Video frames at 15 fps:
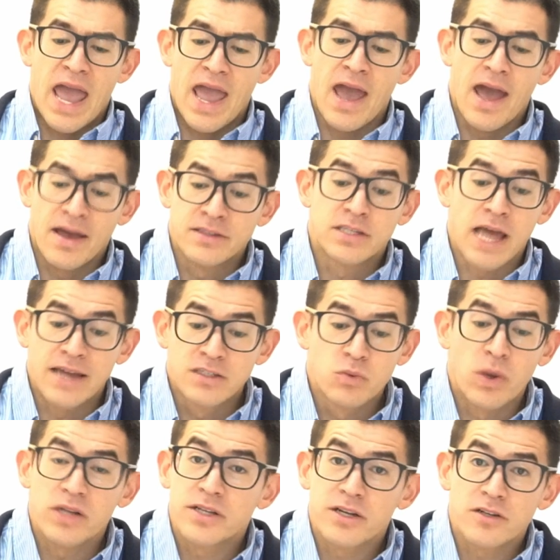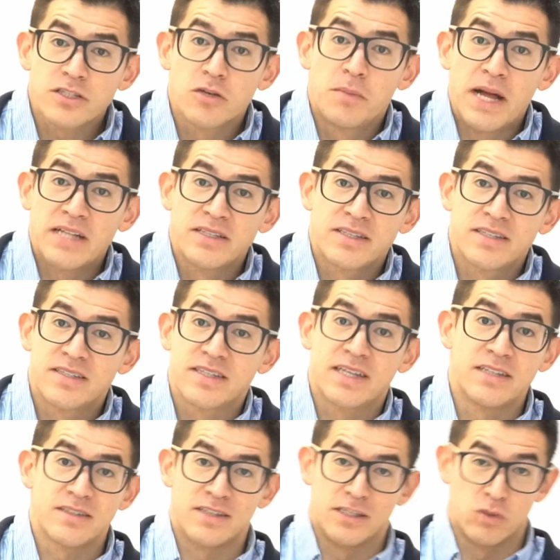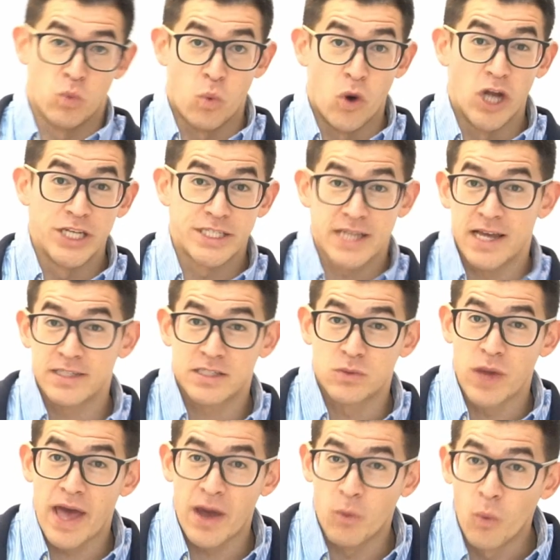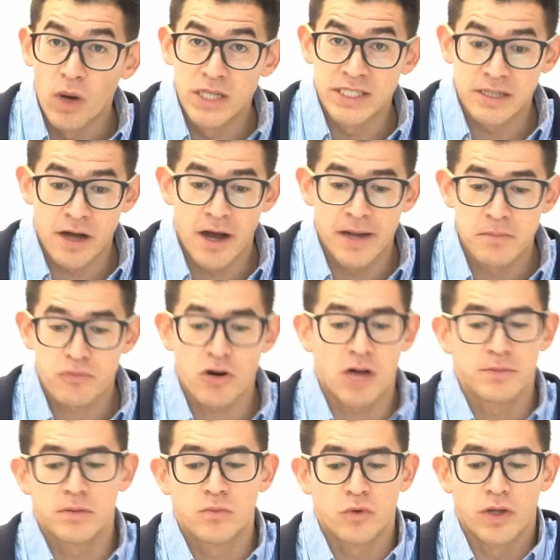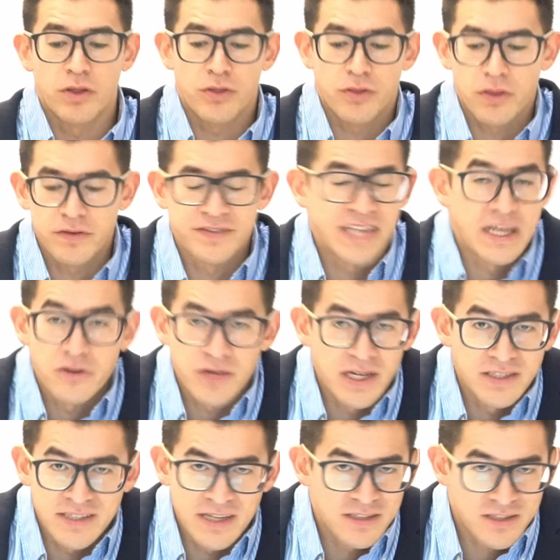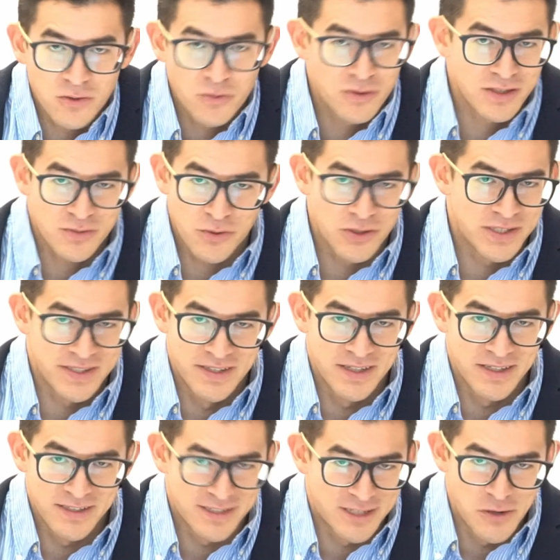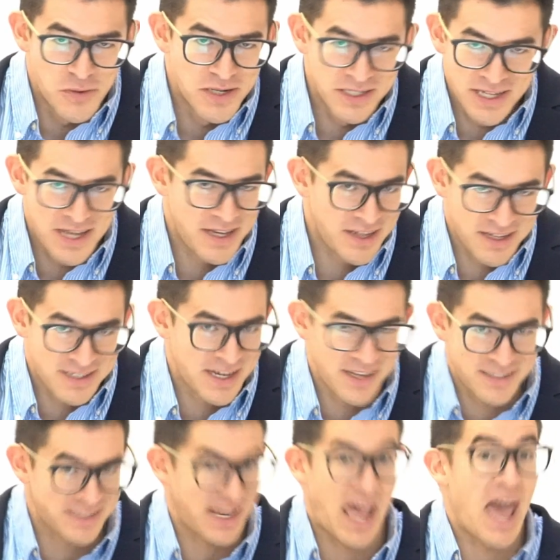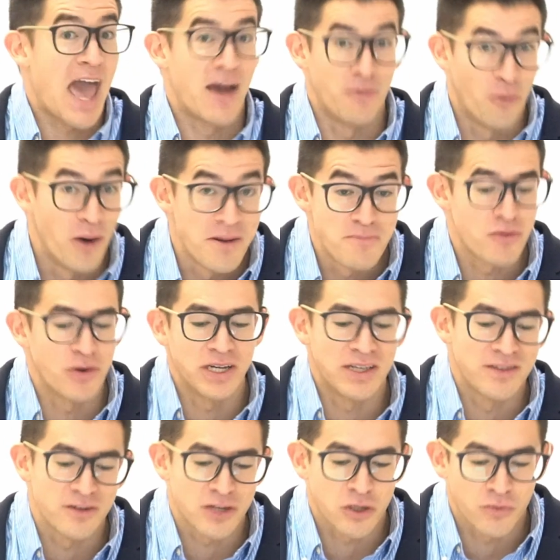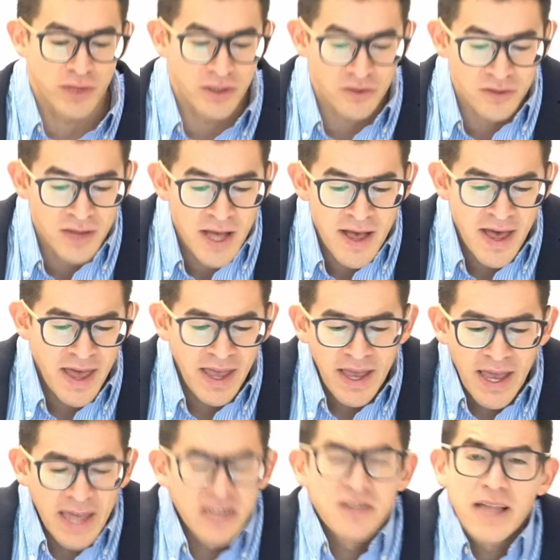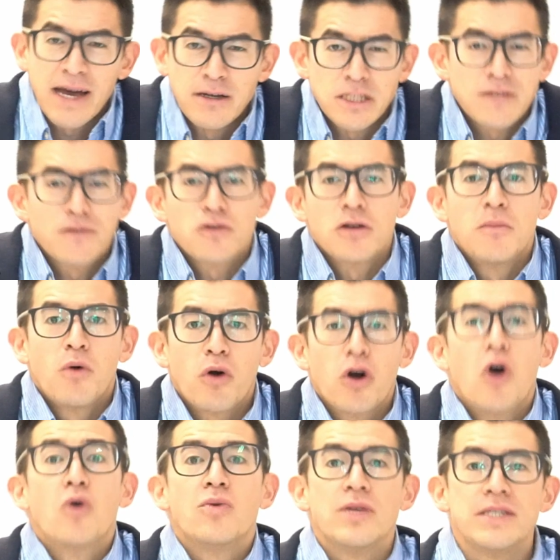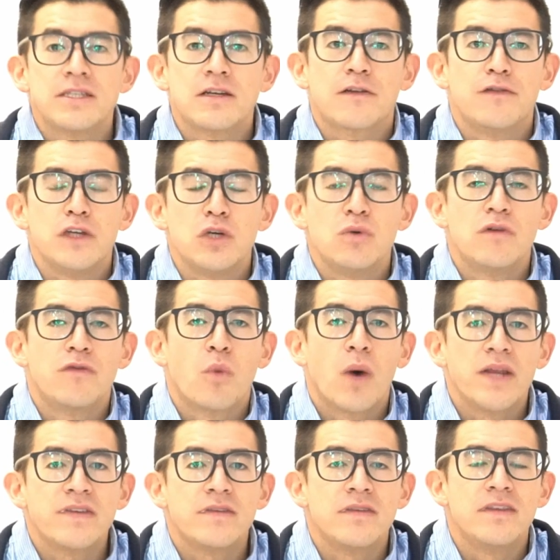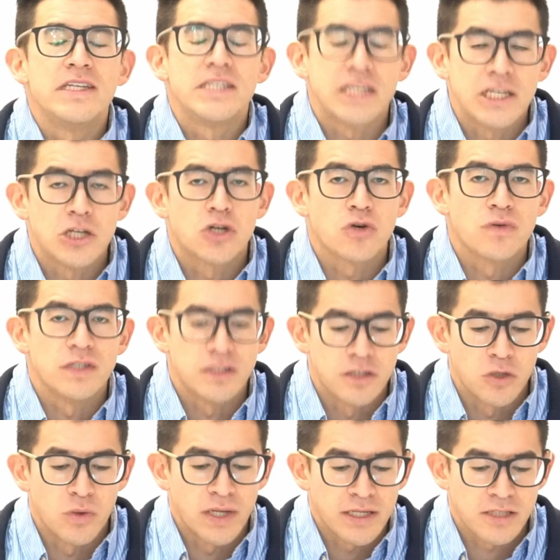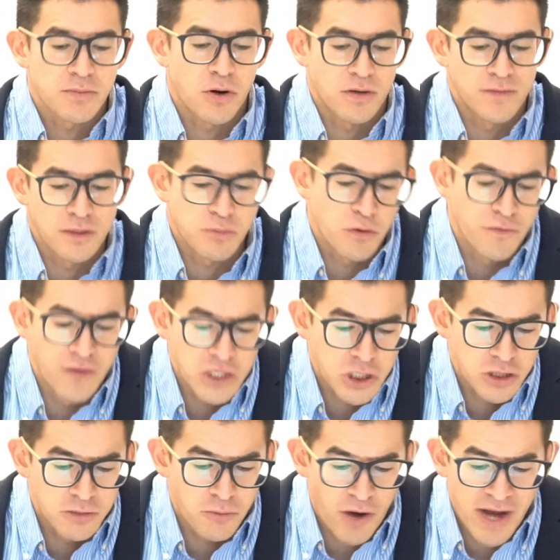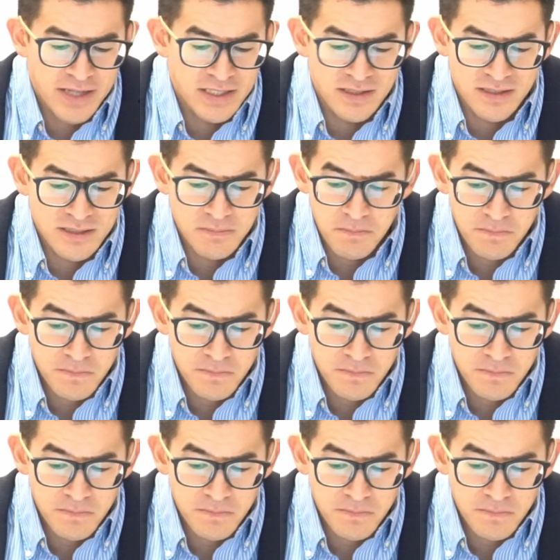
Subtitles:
As well, it also balances against this one test at one time problem with standardized test scores, where it's the student taking a test at one point in their career. It allows for a more holistic view of what the teacher is doing as part of their professional practice.